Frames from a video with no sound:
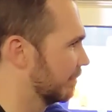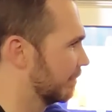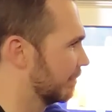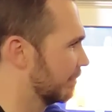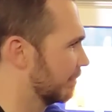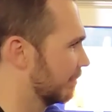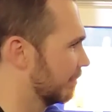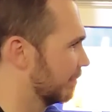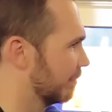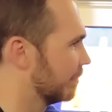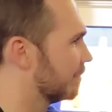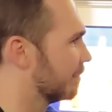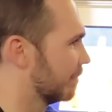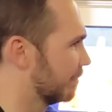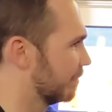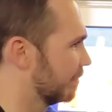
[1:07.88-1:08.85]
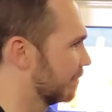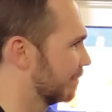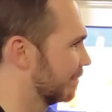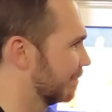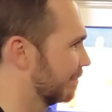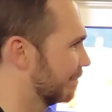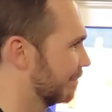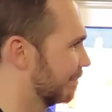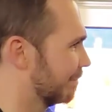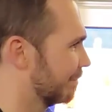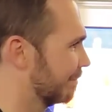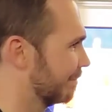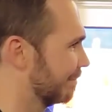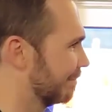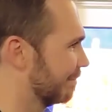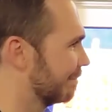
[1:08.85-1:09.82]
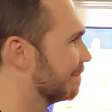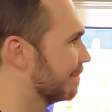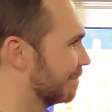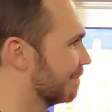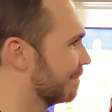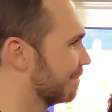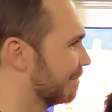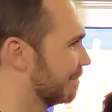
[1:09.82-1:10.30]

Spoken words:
[no speech]